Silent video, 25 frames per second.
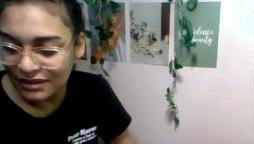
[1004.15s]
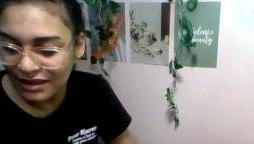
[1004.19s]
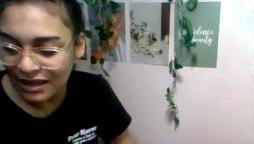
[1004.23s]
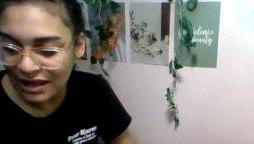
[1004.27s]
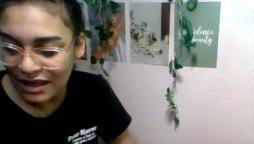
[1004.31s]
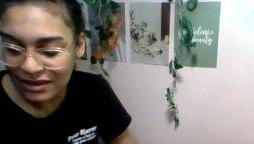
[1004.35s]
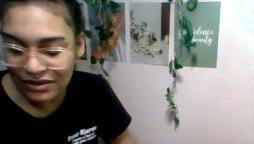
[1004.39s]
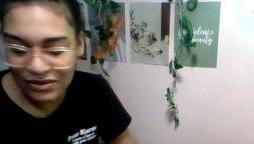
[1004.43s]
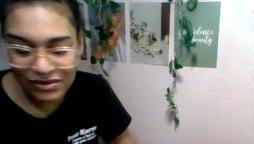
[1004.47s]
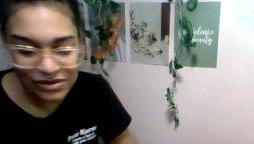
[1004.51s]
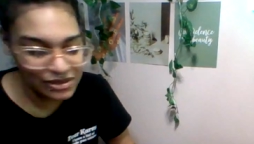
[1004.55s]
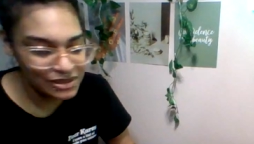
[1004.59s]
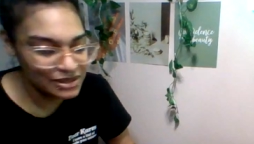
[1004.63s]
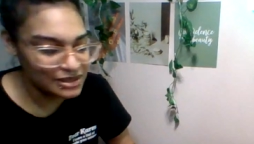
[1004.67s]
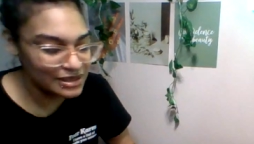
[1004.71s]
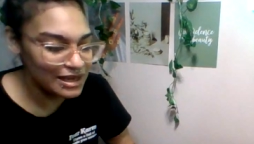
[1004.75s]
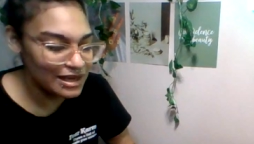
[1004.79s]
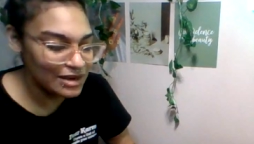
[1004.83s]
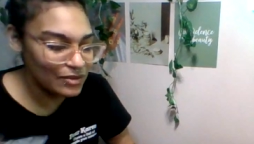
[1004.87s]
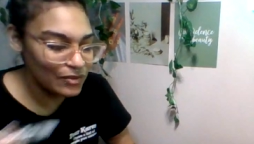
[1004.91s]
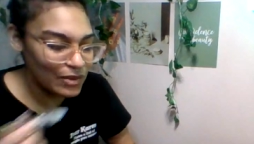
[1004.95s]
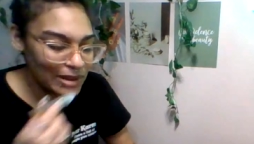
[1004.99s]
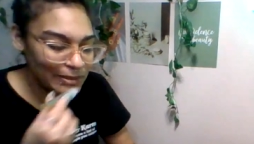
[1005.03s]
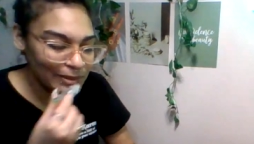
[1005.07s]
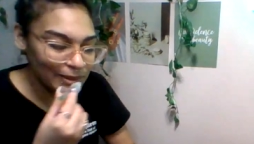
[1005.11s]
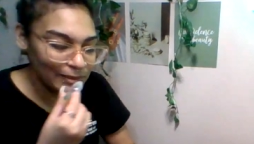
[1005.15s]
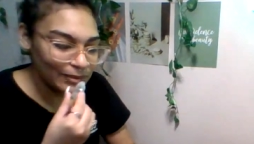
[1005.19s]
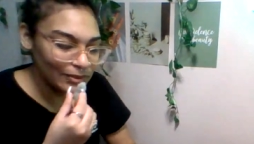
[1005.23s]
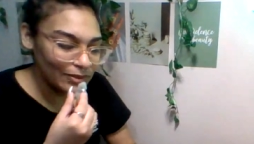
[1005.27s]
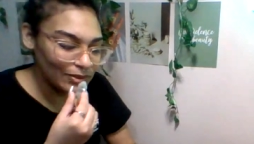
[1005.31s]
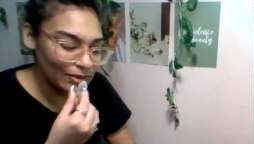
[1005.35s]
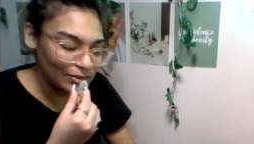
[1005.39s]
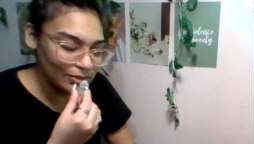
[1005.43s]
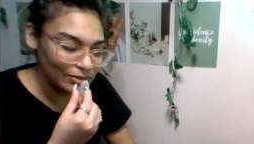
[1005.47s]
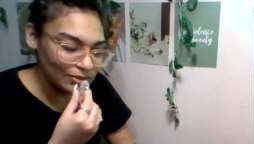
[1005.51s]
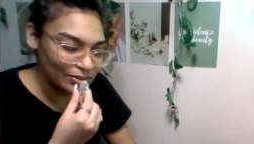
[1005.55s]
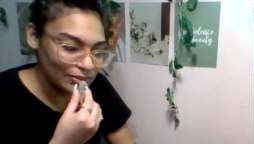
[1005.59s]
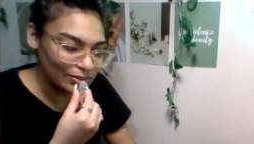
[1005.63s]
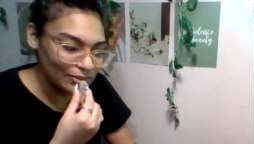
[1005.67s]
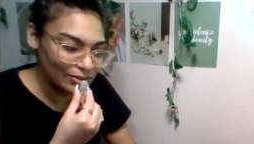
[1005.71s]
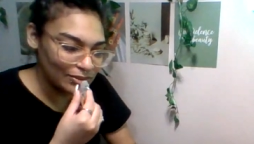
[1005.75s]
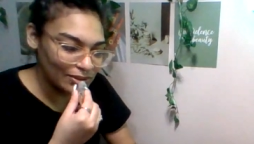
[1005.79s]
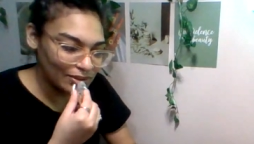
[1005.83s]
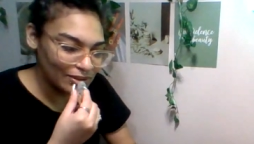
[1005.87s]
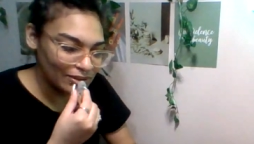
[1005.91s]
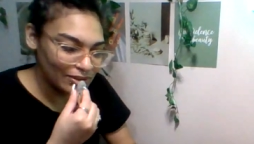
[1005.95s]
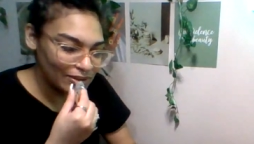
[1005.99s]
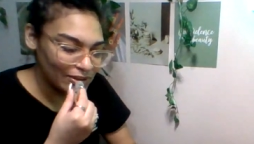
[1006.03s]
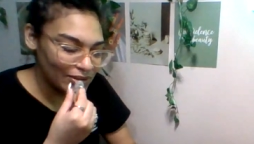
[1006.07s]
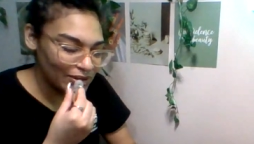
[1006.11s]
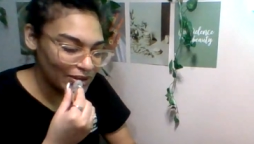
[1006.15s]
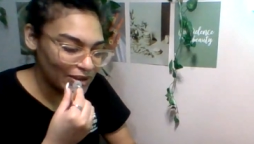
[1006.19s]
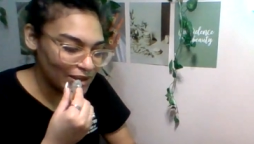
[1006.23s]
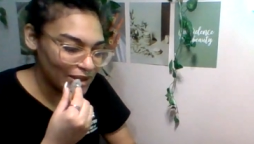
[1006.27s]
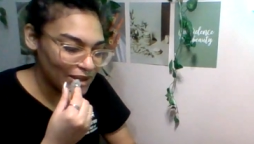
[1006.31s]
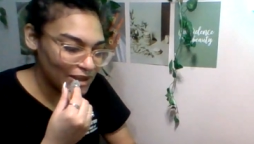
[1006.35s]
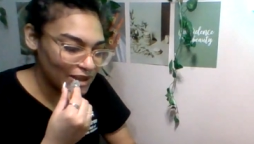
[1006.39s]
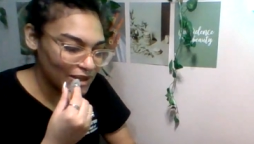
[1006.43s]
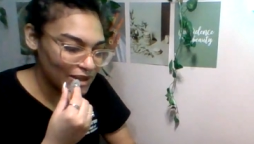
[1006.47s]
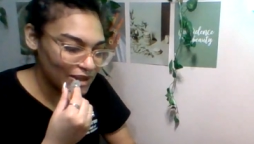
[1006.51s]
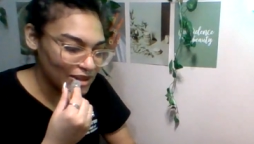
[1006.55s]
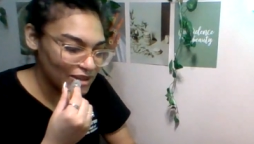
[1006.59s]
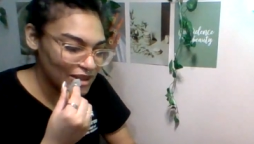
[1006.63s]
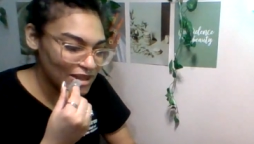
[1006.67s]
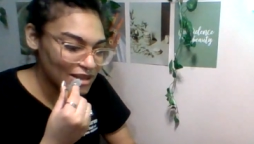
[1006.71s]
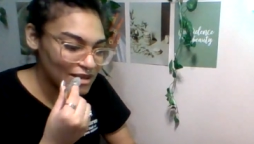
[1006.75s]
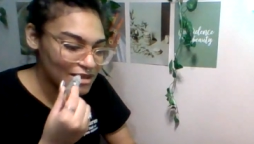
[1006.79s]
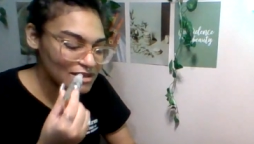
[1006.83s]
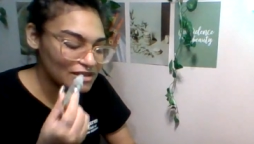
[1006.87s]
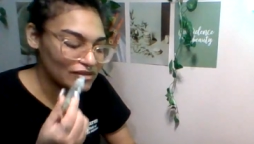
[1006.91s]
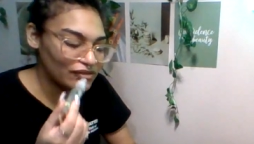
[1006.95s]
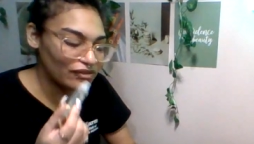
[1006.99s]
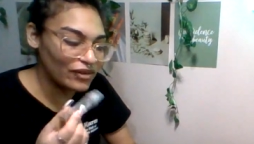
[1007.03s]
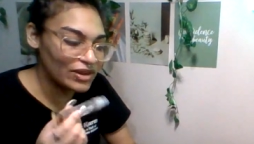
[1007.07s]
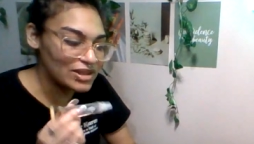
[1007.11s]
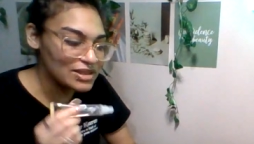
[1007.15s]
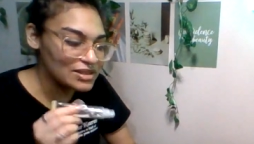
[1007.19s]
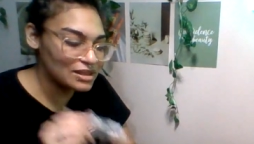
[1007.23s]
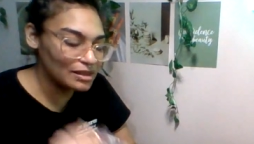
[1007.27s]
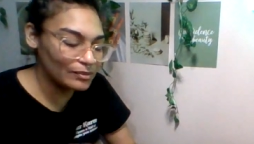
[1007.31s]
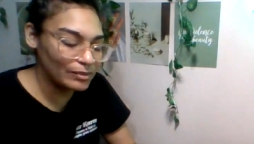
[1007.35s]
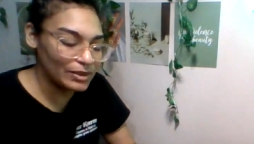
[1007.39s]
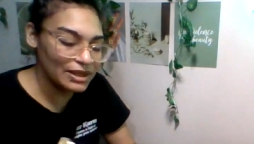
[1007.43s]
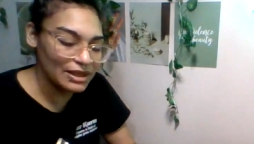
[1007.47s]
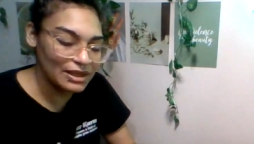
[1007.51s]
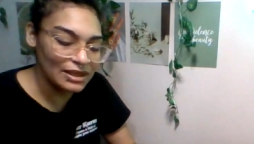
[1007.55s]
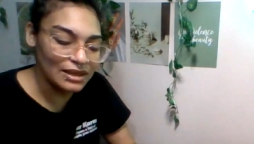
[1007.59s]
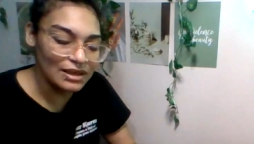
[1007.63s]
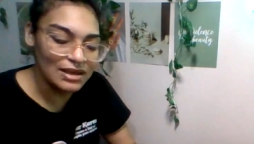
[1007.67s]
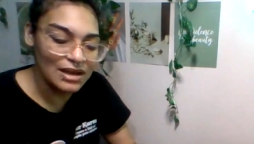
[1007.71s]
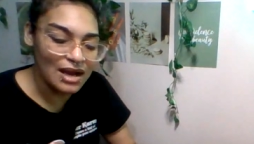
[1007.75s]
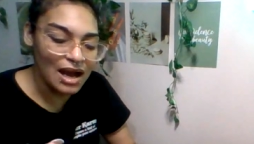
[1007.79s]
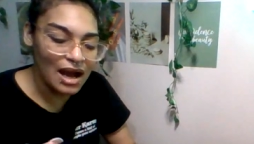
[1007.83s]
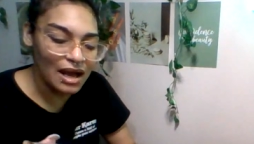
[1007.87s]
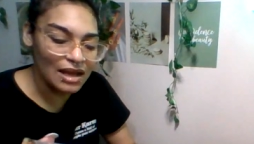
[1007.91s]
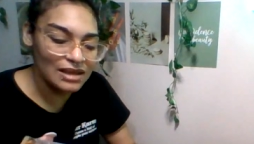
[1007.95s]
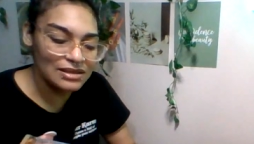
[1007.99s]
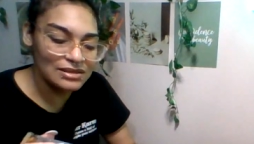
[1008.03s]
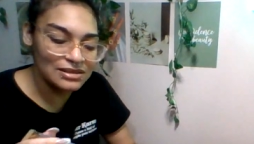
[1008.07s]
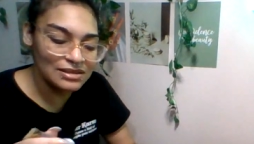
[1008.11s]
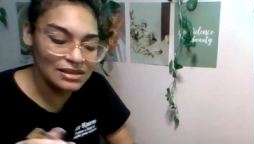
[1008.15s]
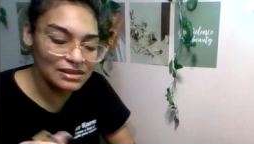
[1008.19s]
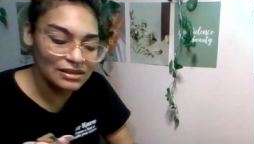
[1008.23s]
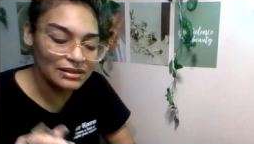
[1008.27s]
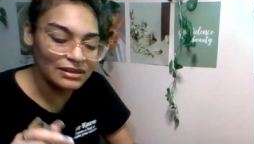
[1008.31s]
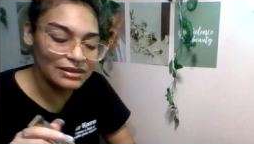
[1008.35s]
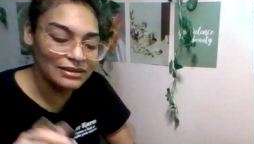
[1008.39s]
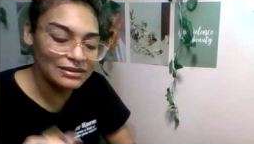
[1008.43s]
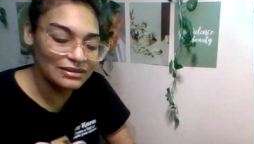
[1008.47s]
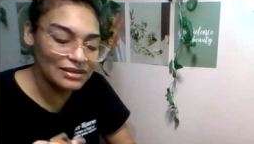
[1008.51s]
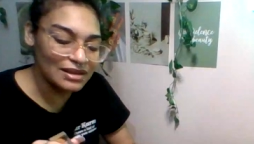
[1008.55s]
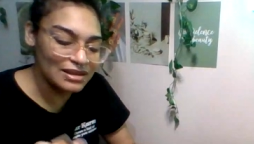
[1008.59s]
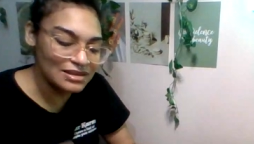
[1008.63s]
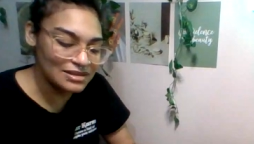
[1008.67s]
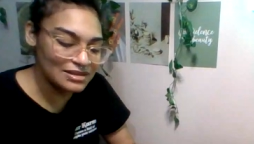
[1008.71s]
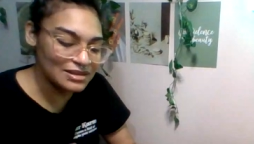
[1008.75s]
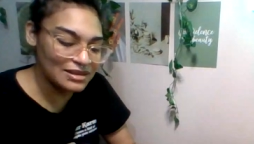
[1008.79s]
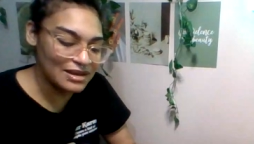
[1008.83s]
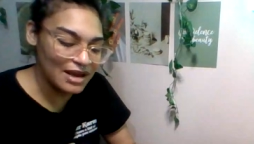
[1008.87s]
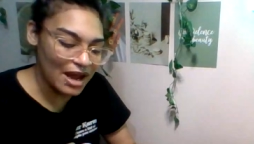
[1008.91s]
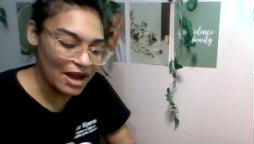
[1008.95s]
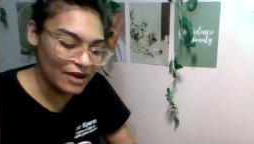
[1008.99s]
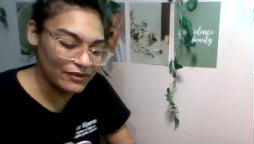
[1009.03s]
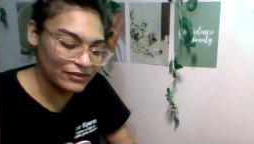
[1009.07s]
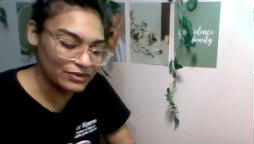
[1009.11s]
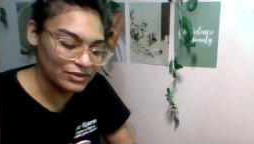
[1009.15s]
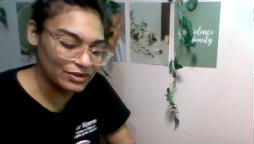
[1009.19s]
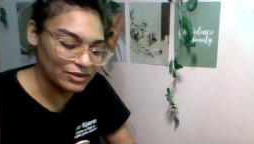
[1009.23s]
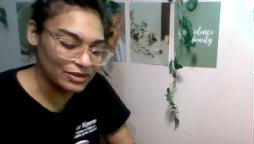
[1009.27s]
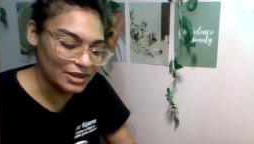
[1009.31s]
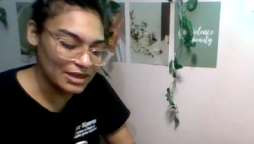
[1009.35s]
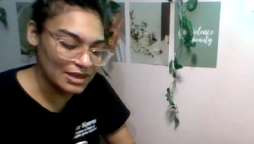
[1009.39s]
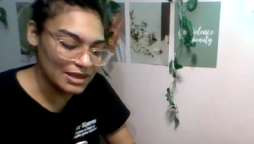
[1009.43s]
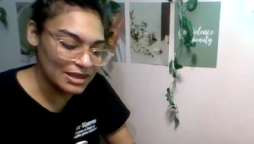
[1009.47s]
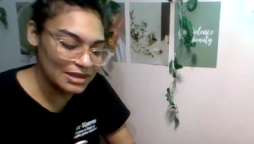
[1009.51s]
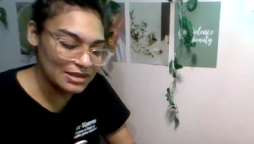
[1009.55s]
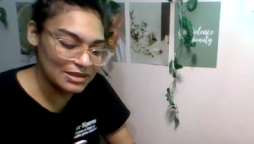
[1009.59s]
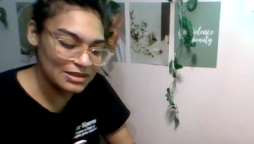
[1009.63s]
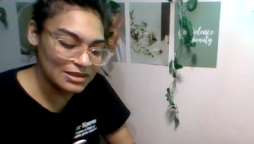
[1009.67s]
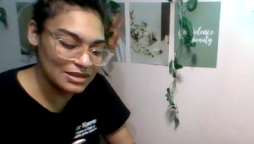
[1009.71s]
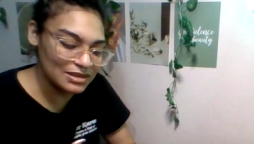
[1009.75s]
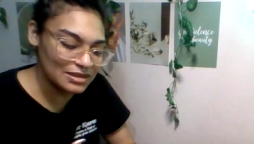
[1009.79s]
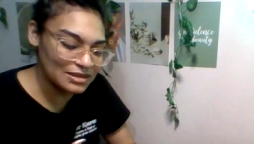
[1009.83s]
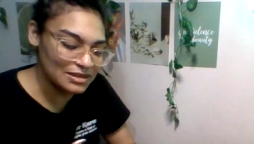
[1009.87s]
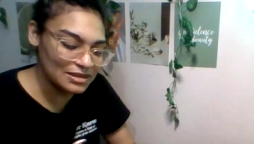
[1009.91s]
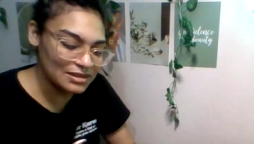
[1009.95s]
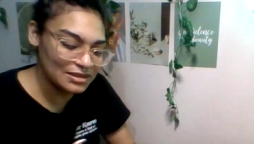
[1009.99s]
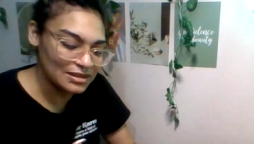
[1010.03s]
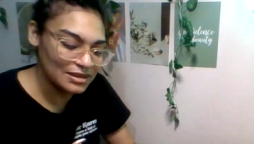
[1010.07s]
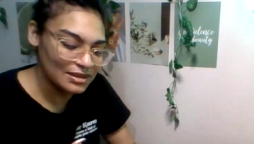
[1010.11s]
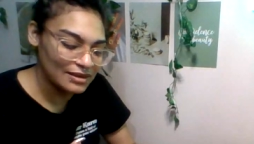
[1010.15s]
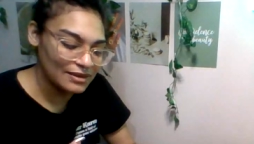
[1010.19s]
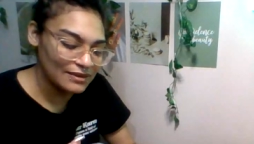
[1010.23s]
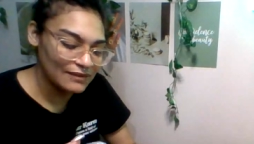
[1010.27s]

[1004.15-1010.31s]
I don't understand why people think it's fun to be constantly lusted after. It's just...